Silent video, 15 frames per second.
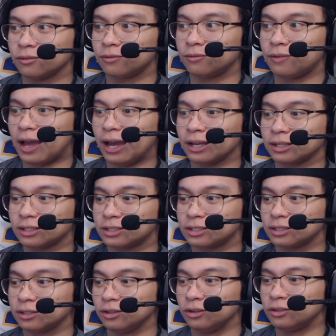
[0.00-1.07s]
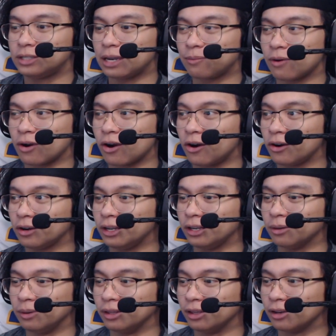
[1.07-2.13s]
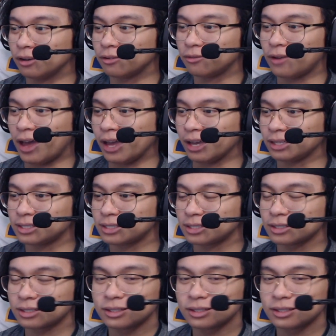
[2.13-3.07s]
Facts. You take priority, Emilia. Facts.